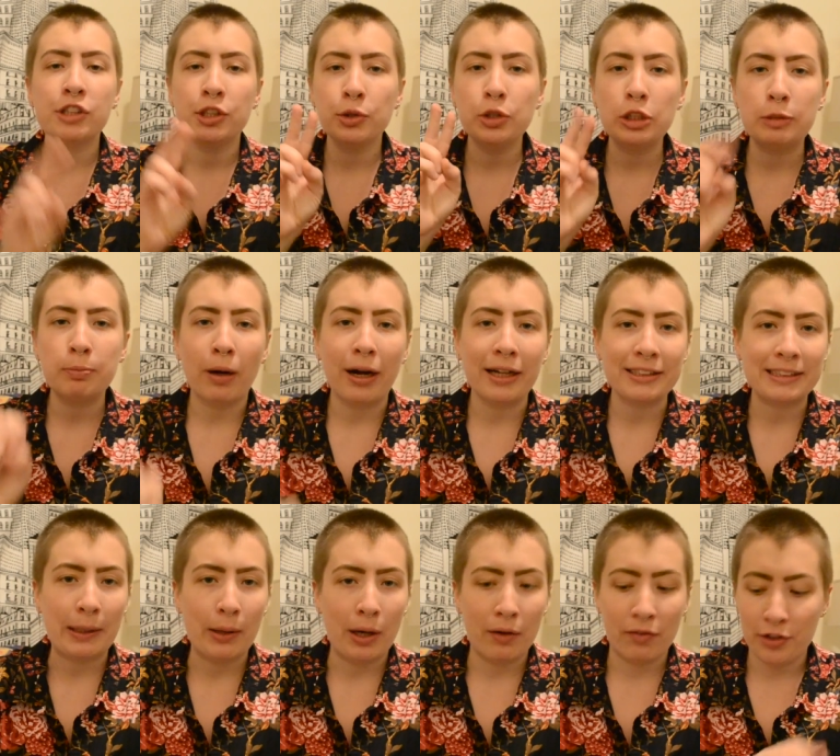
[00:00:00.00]
2
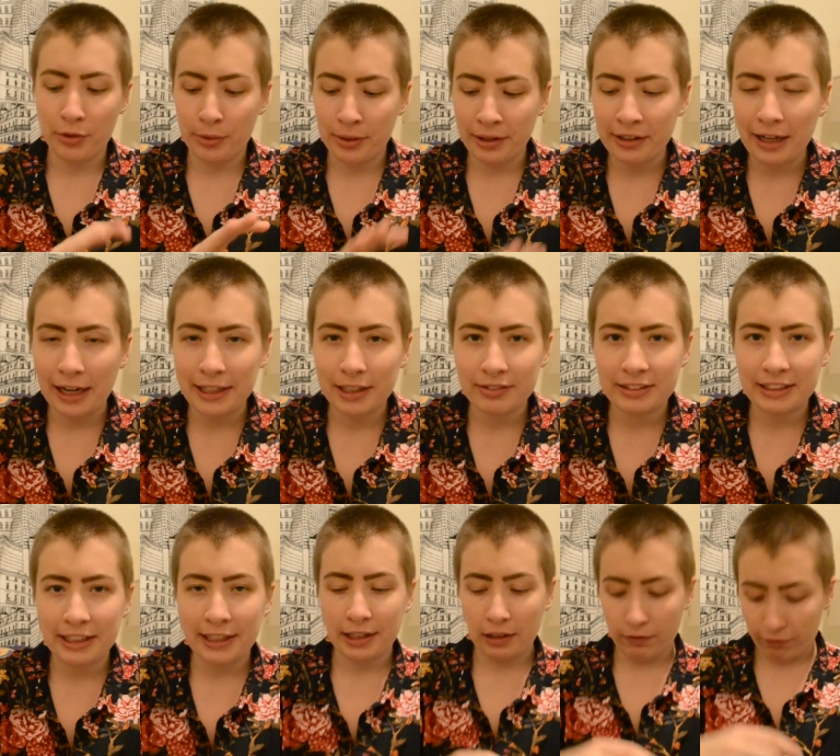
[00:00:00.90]
spots, however, you can kind of
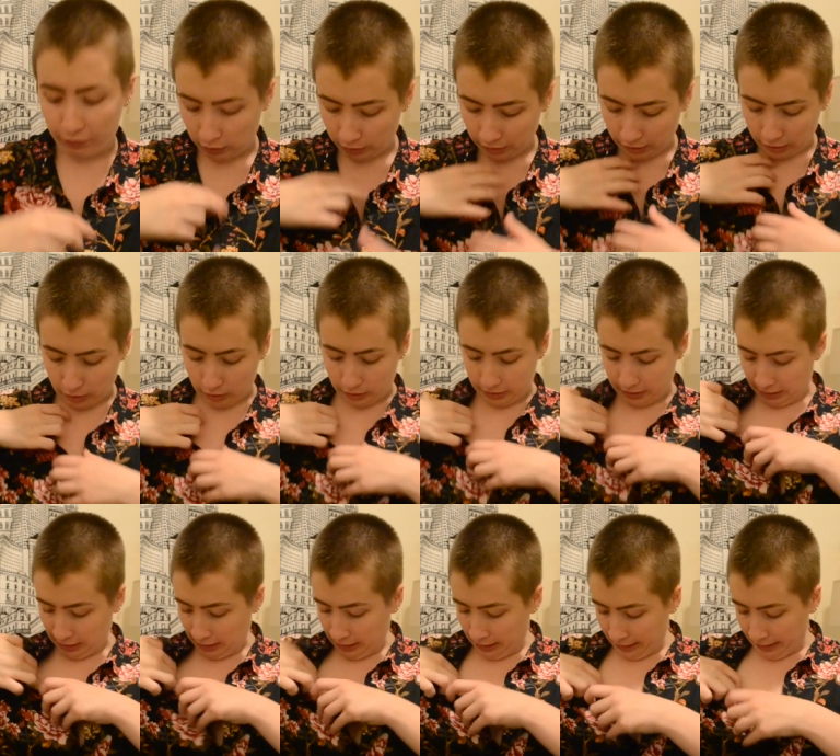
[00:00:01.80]
see in the
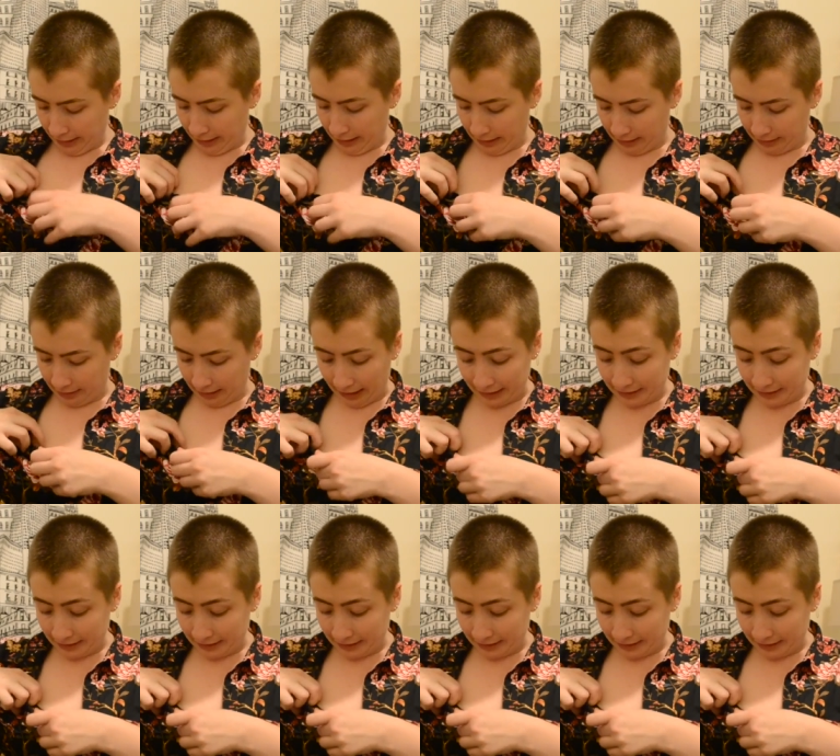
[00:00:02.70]
photos, and